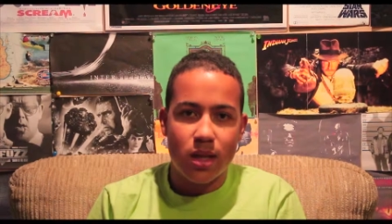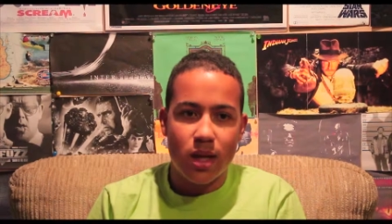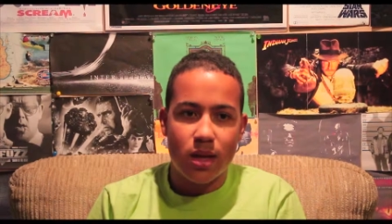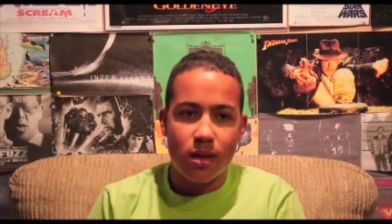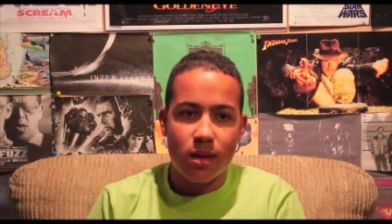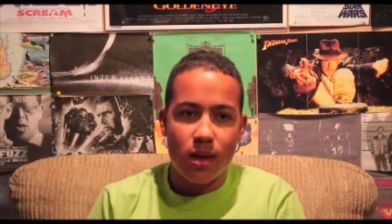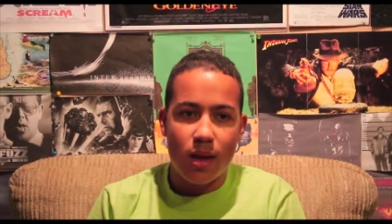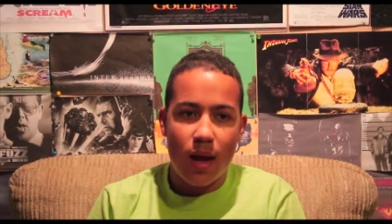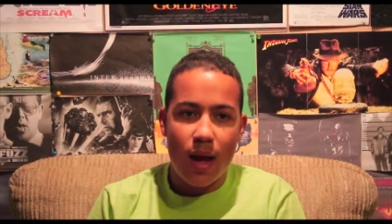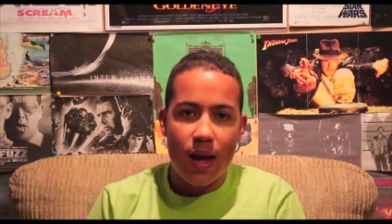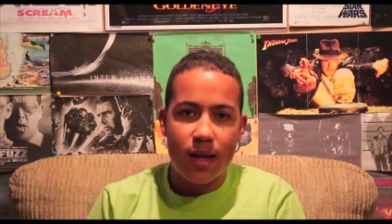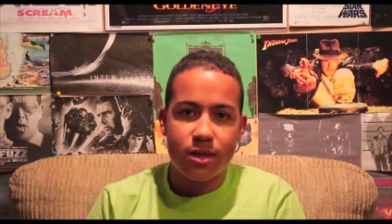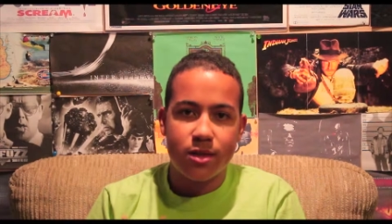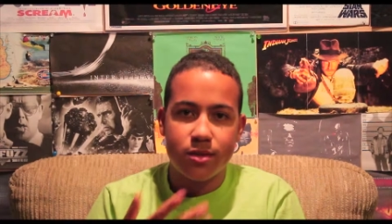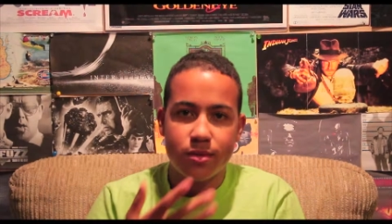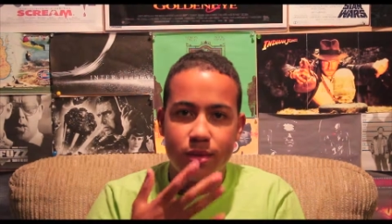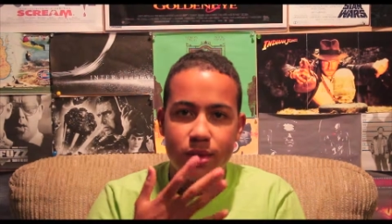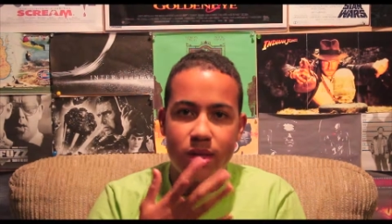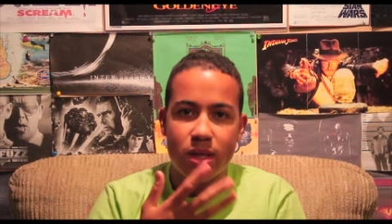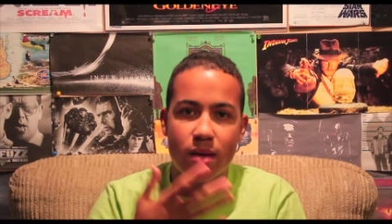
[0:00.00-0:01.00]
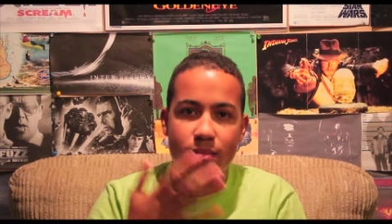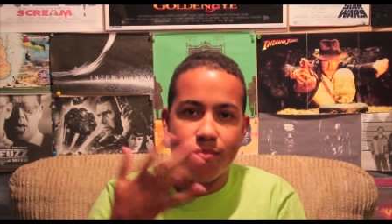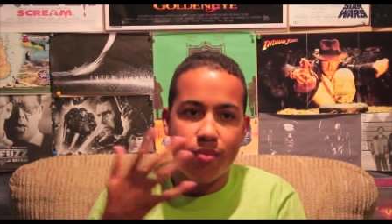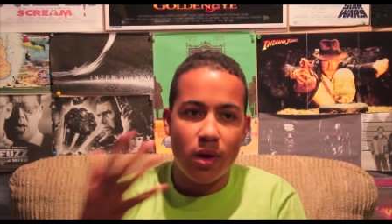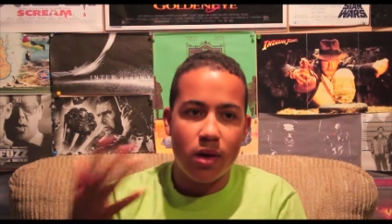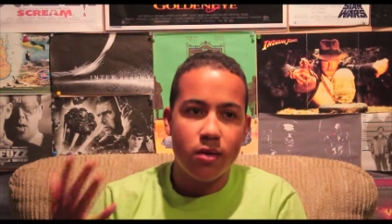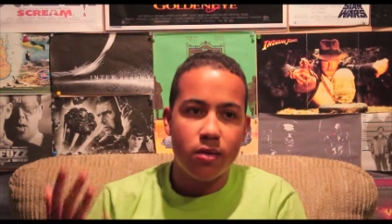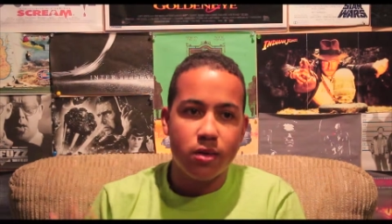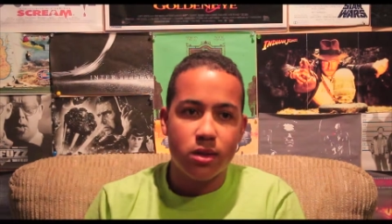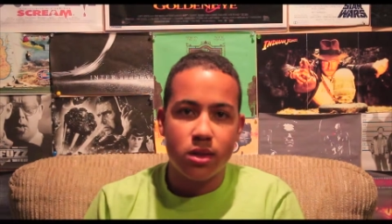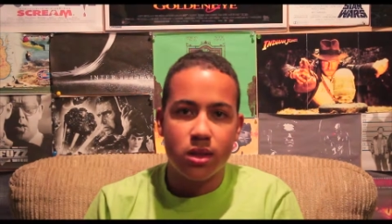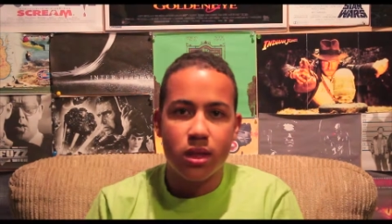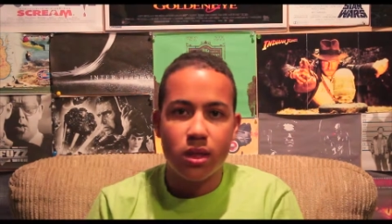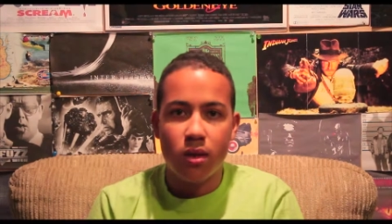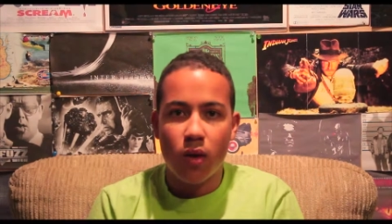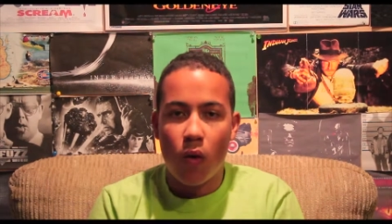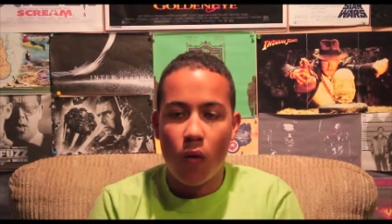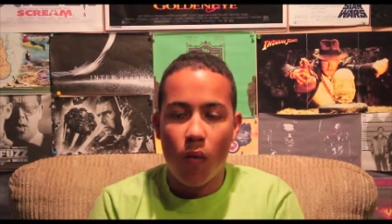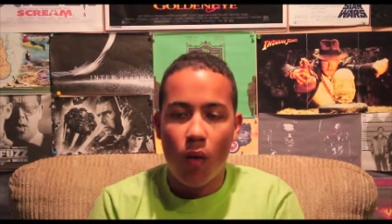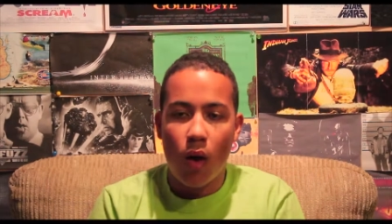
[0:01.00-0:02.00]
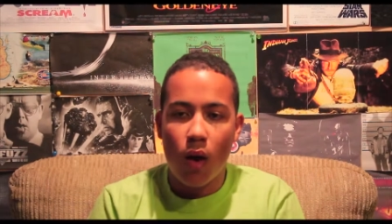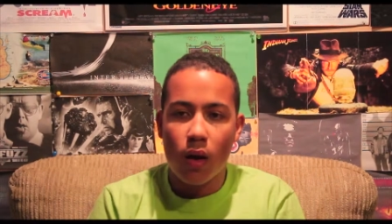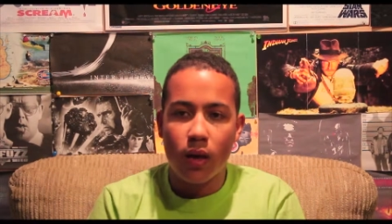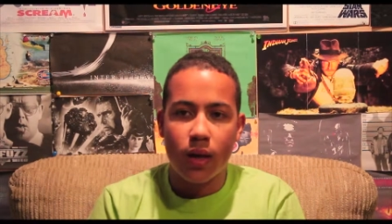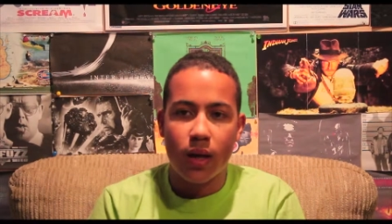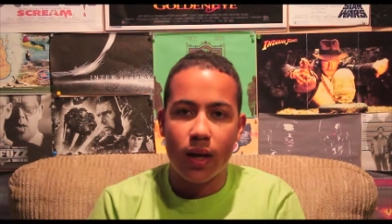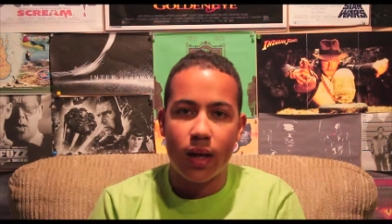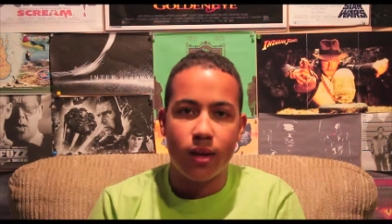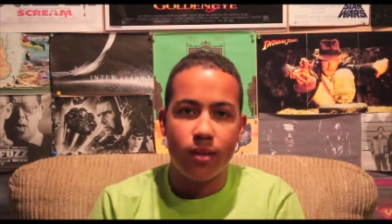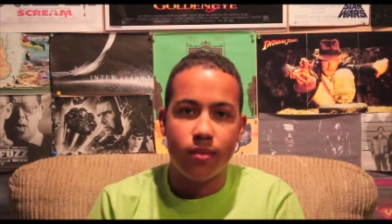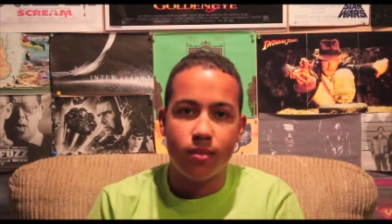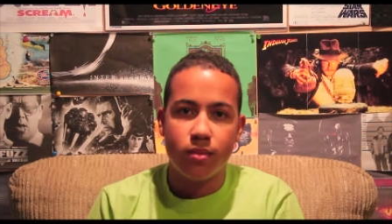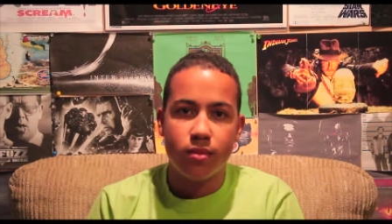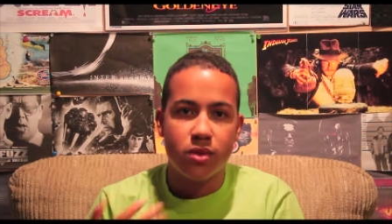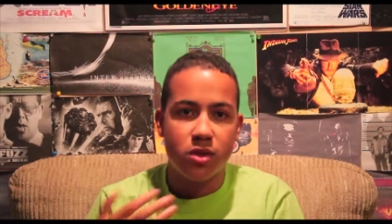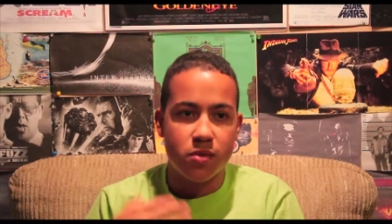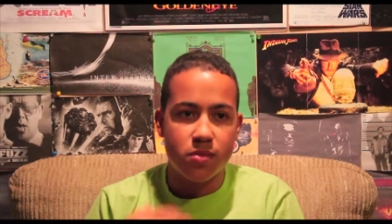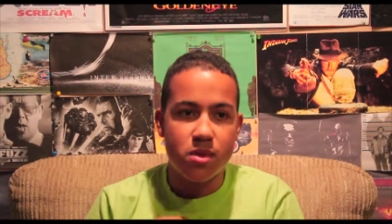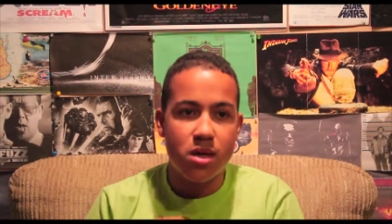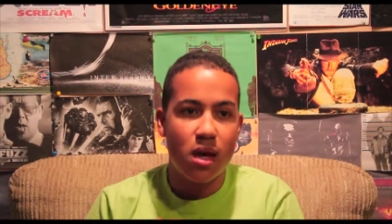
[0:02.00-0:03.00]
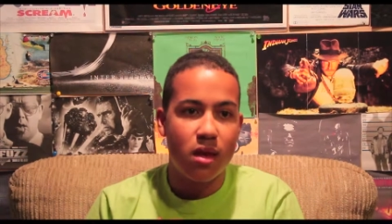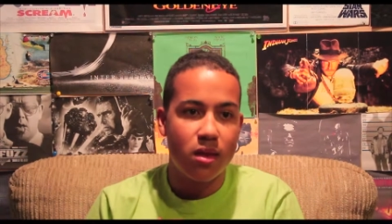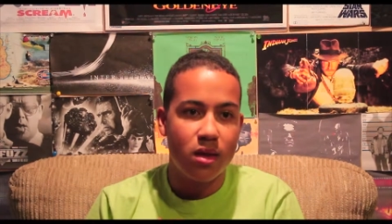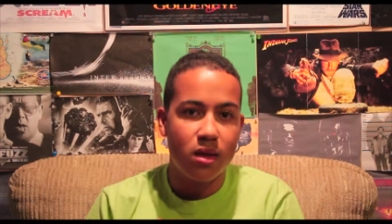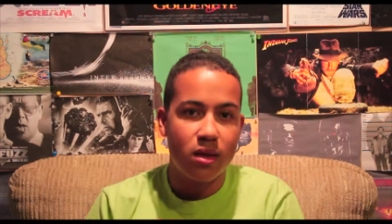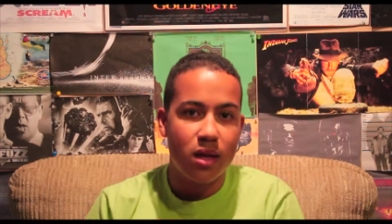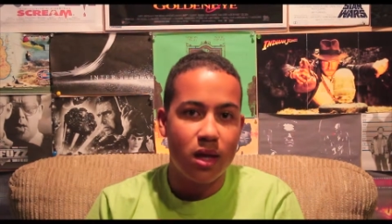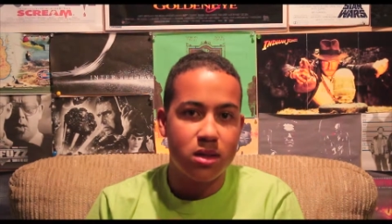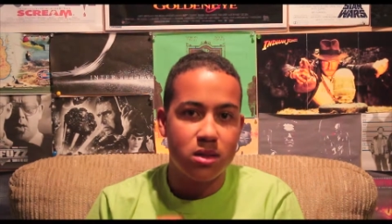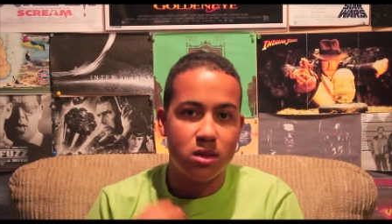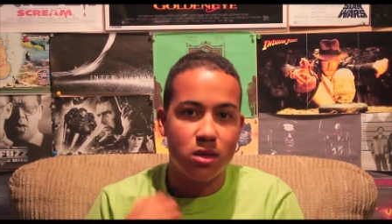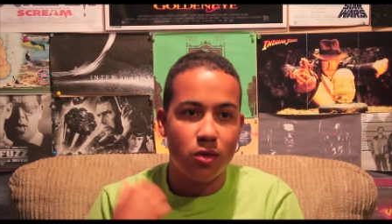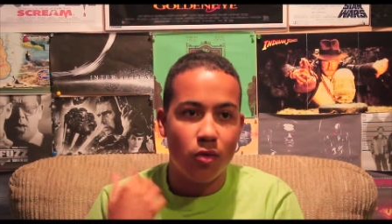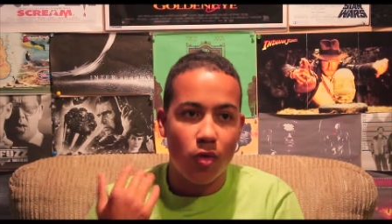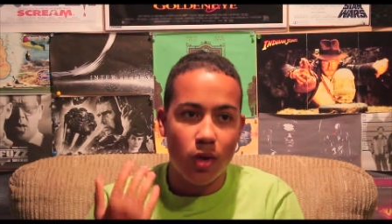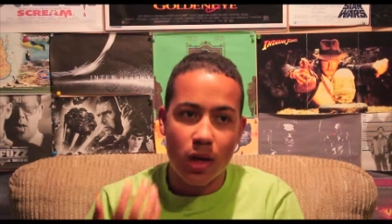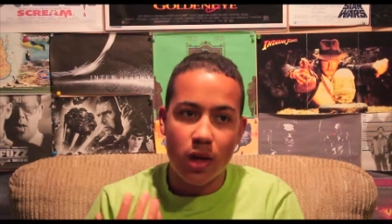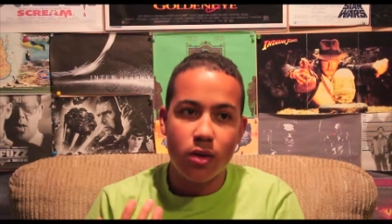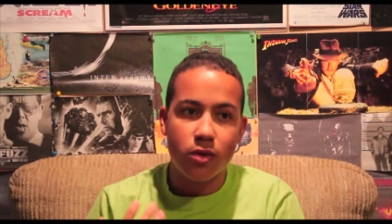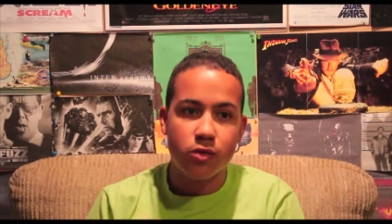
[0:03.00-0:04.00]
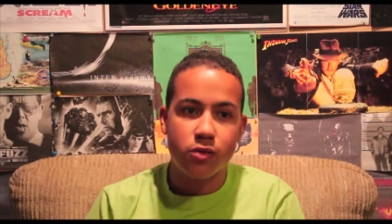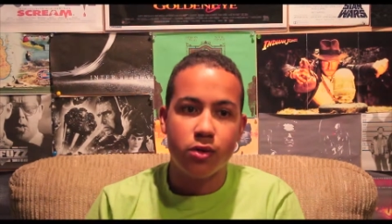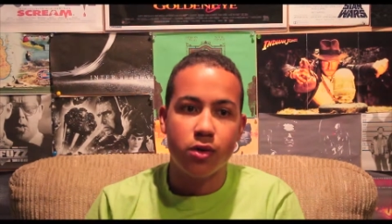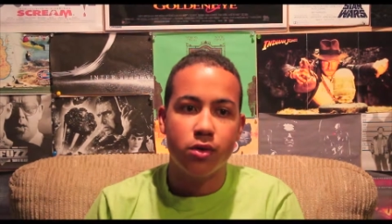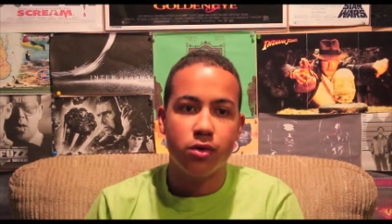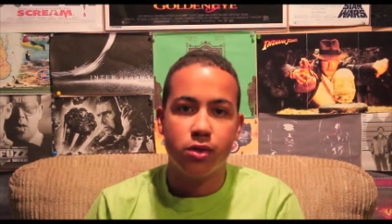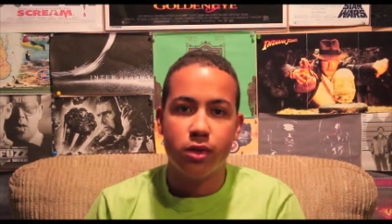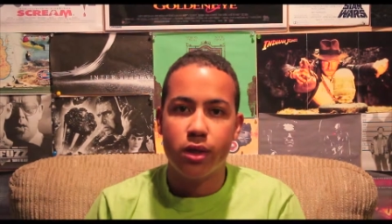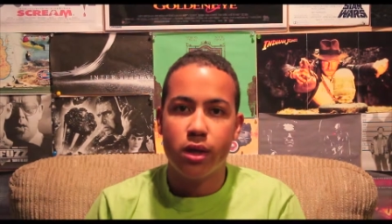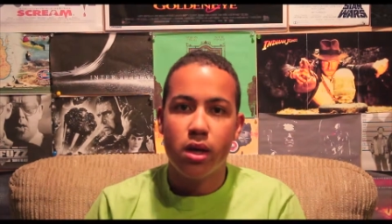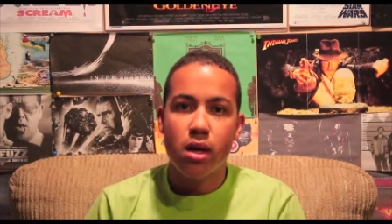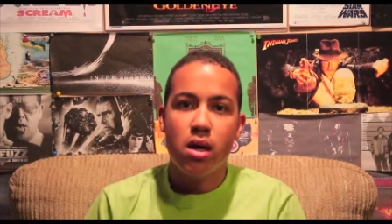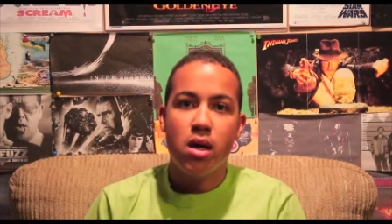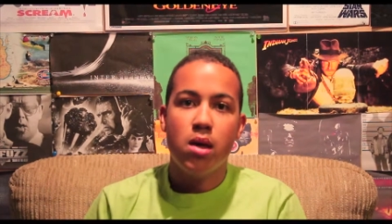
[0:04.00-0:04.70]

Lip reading: that actually get better as they go on, and to me, I think that's the Cornetto trilogy.